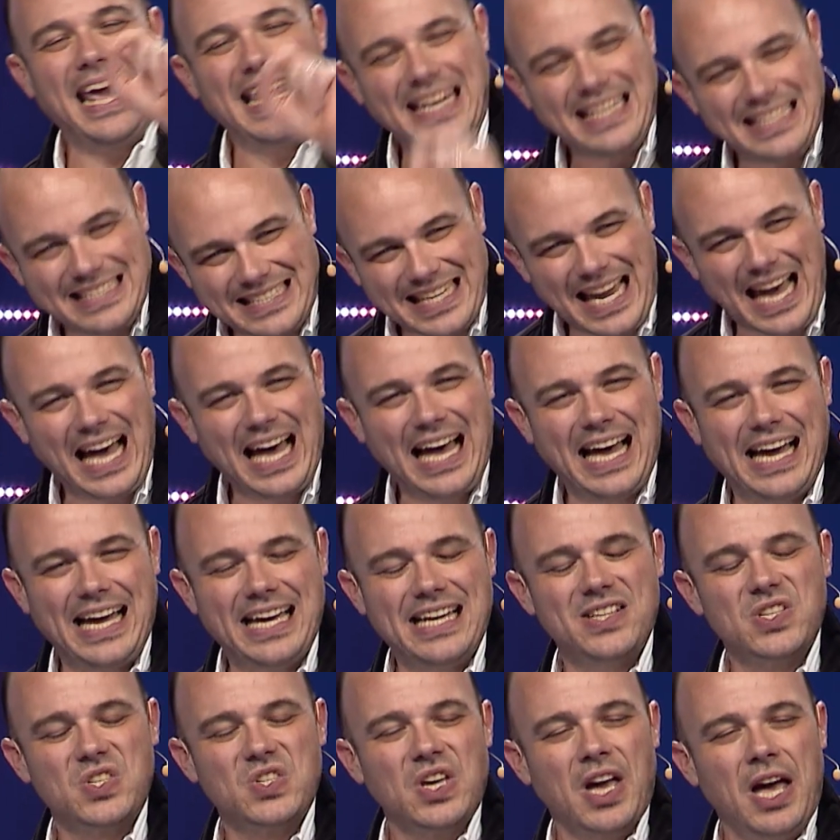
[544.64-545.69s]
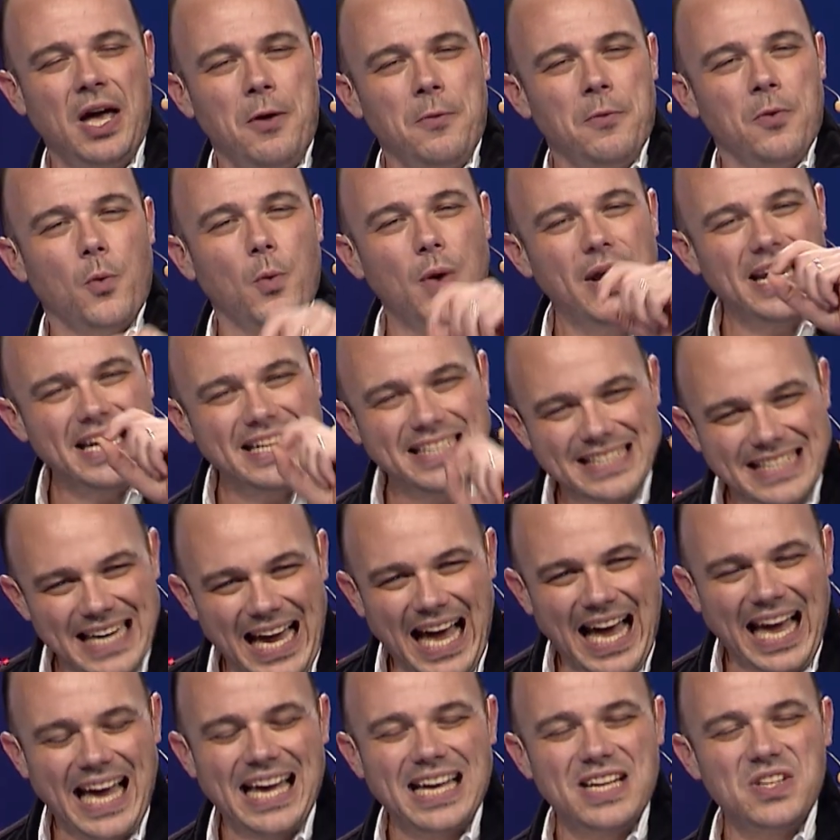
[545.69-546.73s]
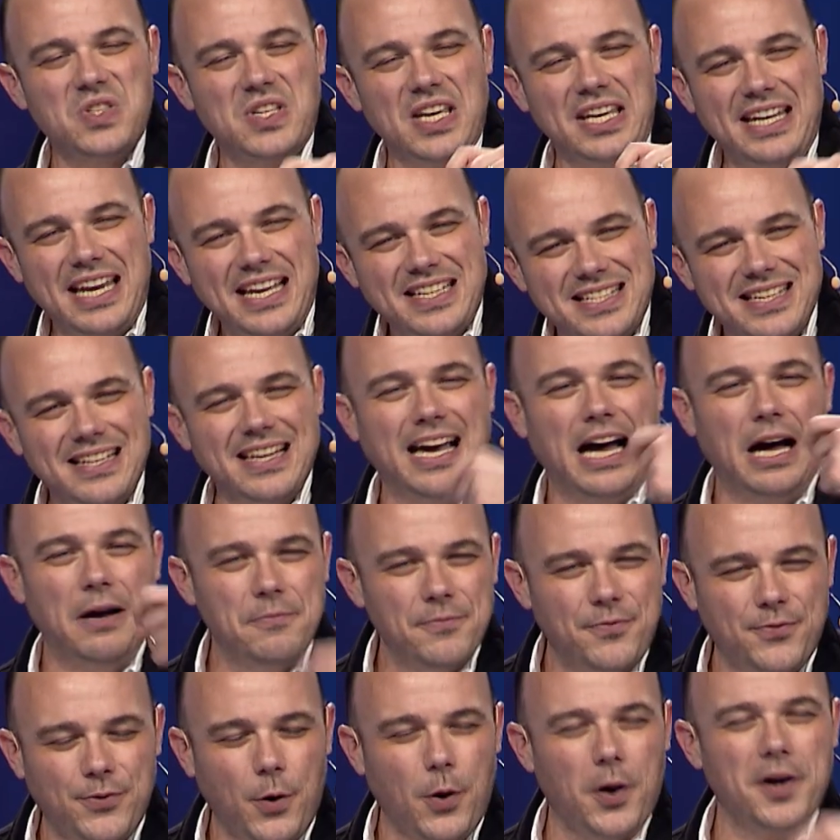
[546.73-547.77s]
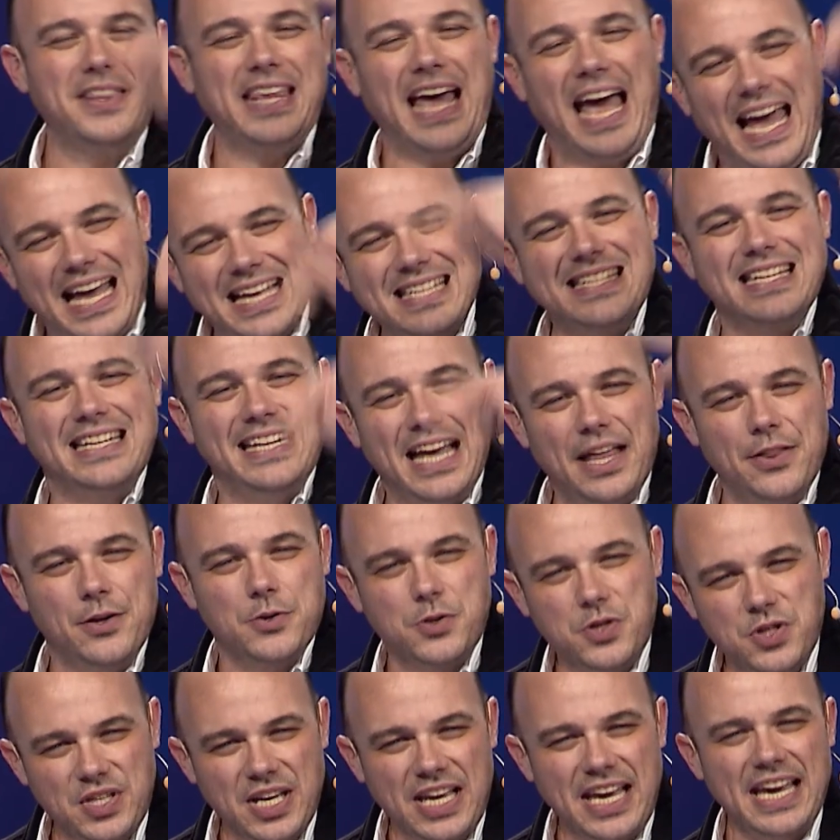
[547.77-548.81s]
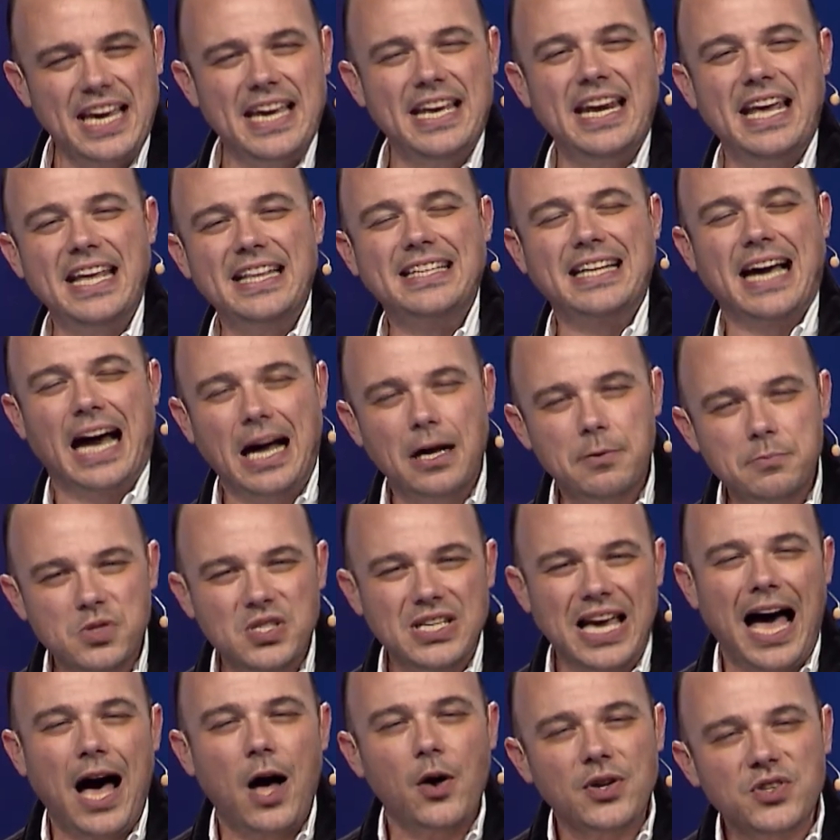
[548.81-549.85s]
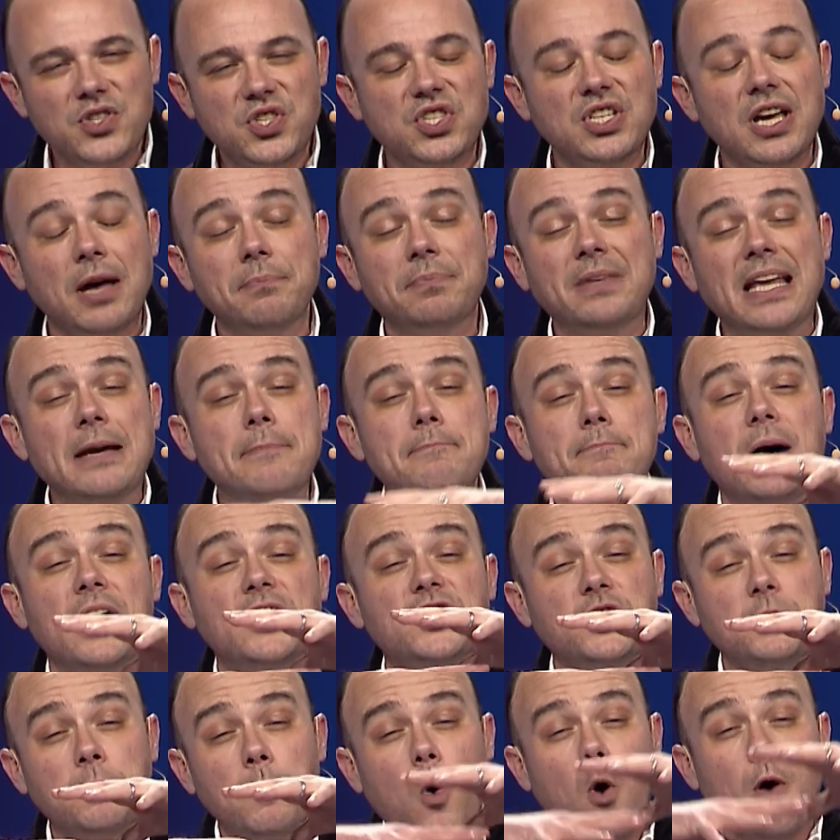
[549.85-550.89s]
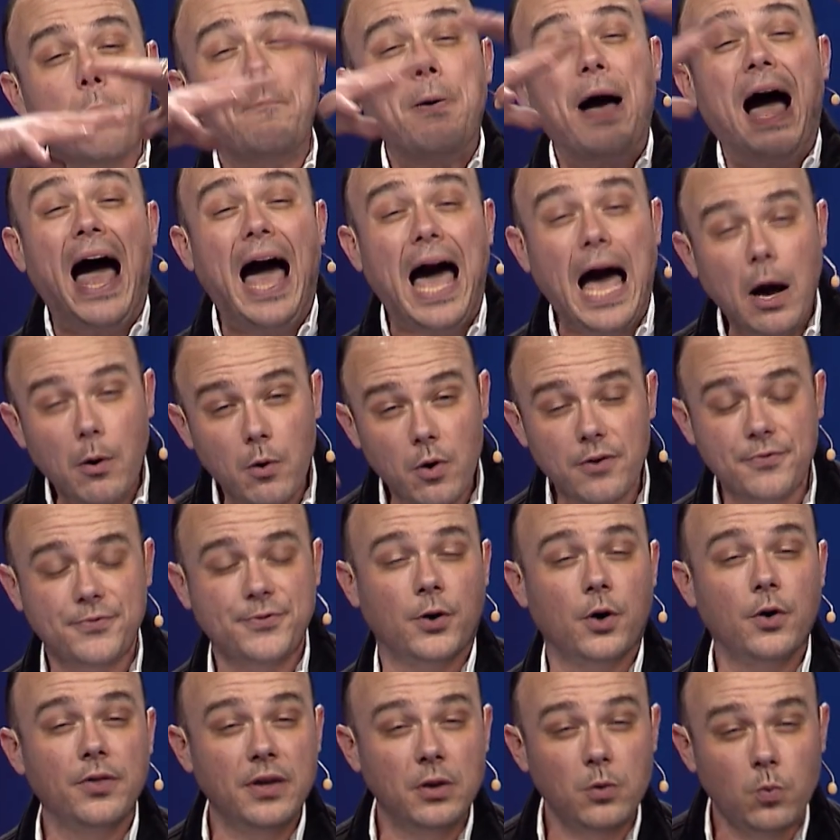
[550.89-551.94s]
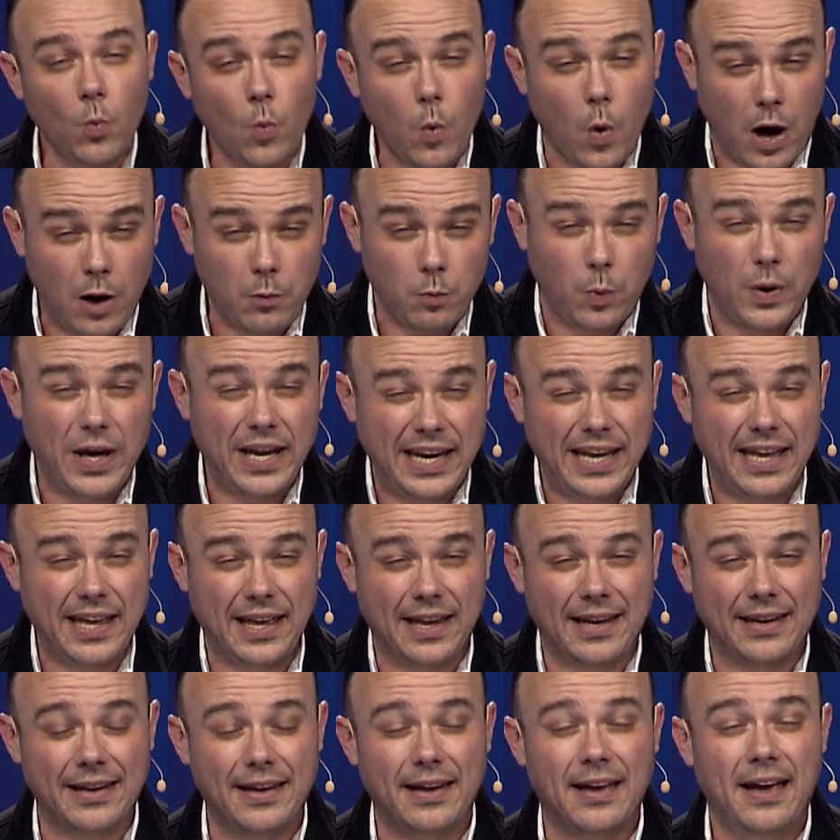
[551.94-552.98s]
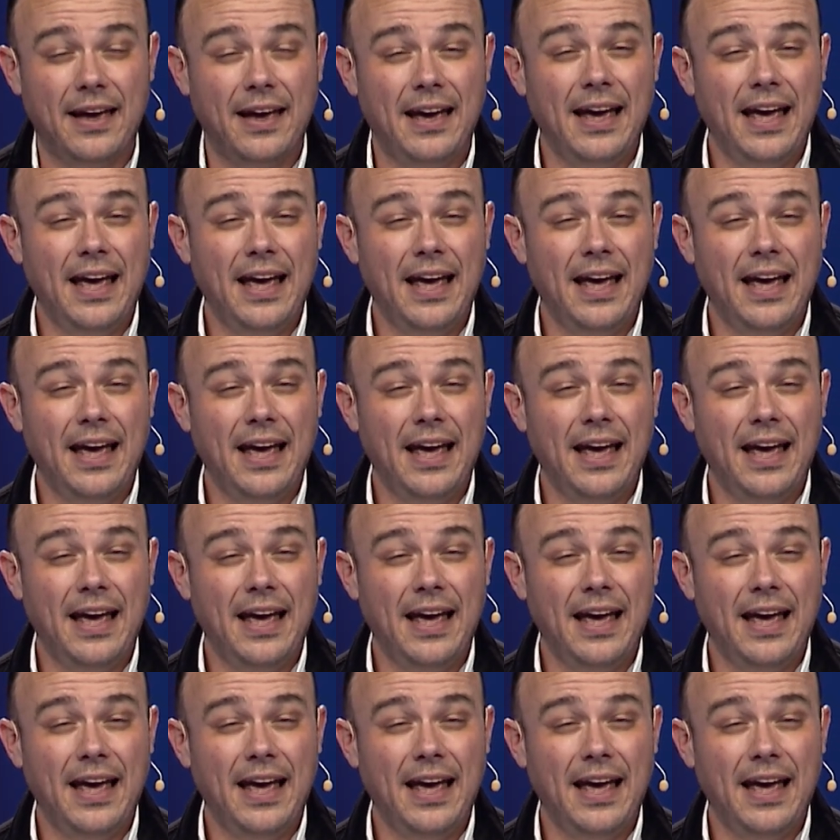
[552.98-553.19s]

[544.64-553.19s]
and it dies. When it dies, it doesn't come forth as another seed. It comes out as something much more powerful than what went in.